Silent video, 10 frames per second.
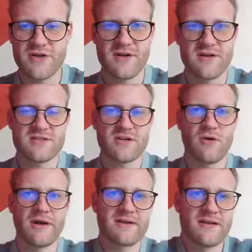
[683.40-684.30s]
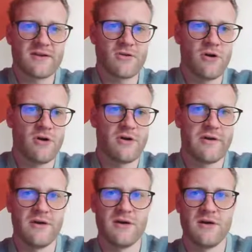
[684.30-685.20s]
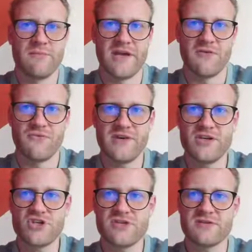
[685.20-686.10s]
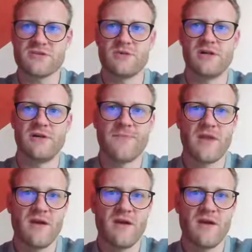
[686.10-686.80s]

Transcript: uh, so I click on um, yeah, finished. This will